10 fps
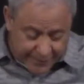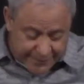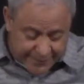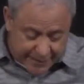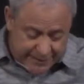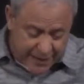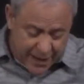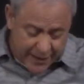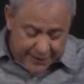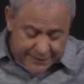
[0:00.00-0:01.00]
He says,
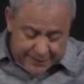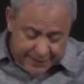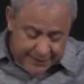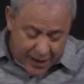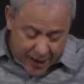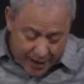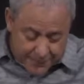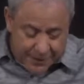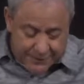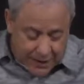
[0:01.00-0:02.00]
he says,
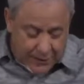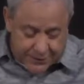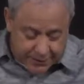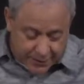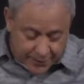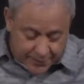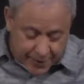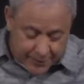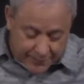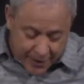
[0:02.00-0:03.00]
I'm going to talk to you a little
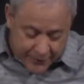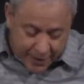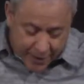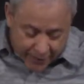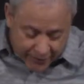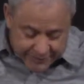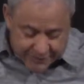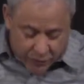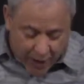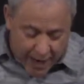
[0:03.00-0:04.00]
bit about the, the
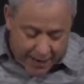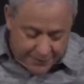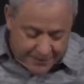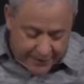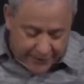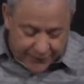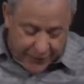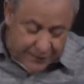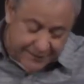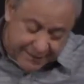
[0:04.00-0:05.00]
scribes and the
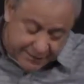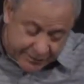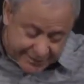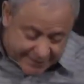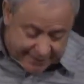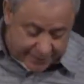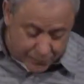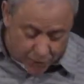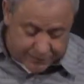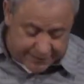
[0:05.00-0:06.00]
Pharisees who sit
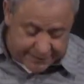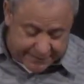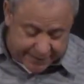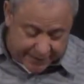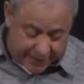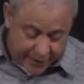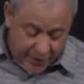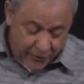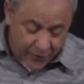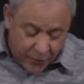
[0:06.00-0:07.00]
in Moses' seat.
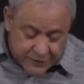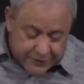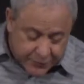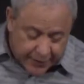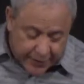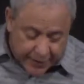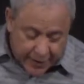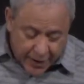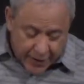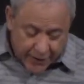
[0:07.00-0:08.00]
Verse
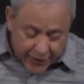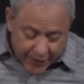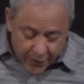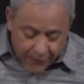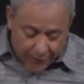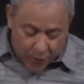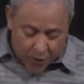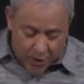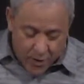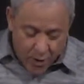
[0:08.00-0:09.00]
3
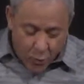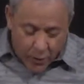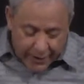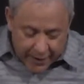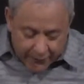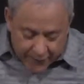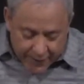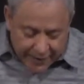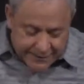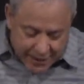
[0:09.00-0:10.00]
Therefore,
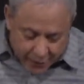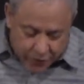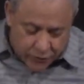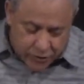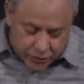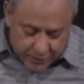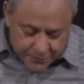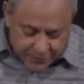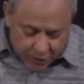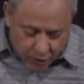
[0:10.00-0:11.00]
whatever they tell you to
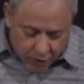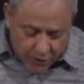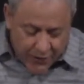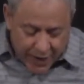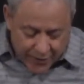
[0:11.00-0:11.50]
observe,